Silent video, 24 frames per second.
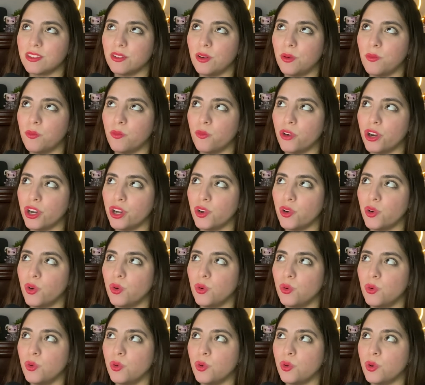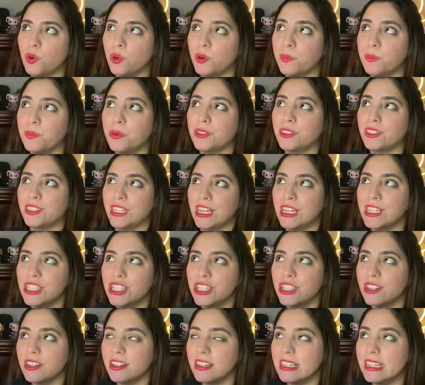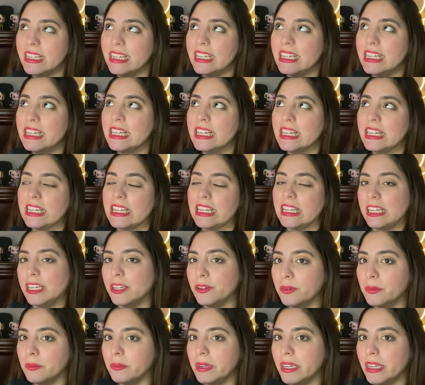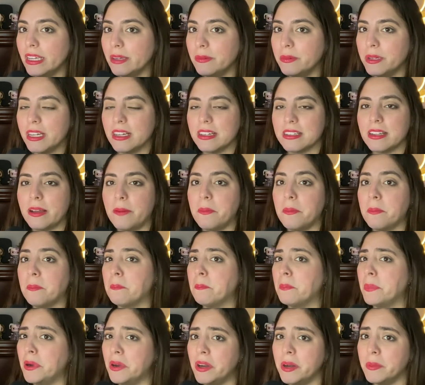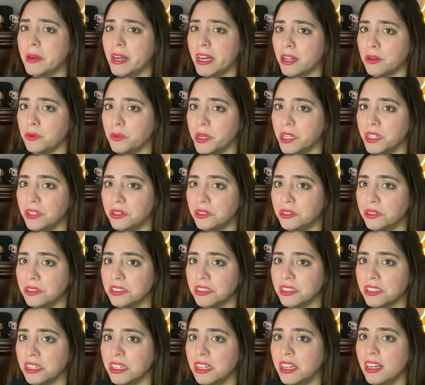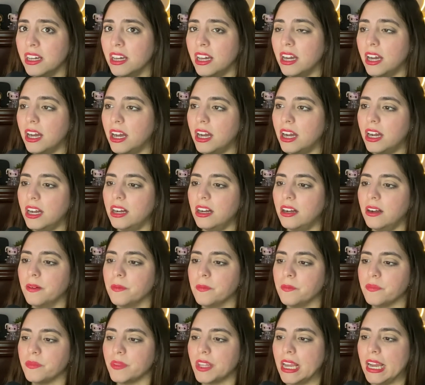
someone who could potentially kill me because I'm very bad at riddles. Um,